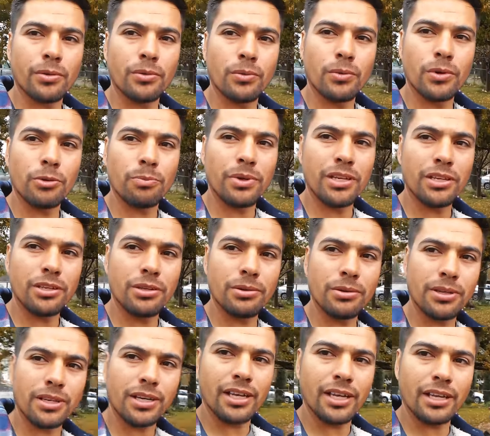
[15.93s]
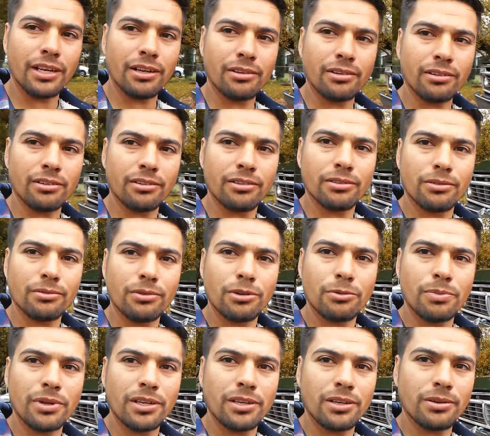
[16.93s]
We've been doing it
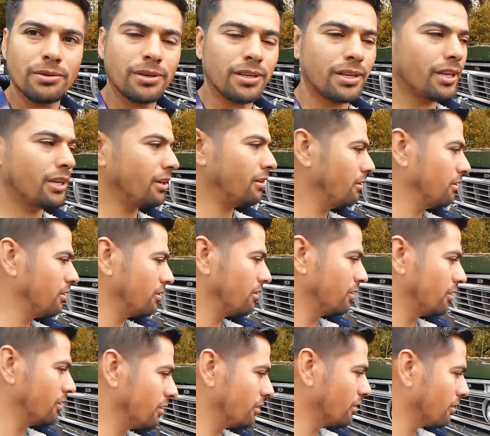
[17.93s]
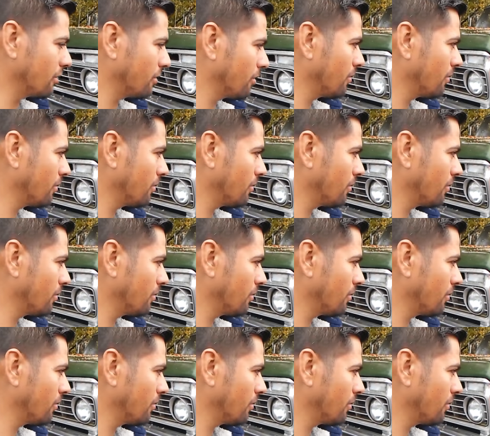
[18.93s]
on our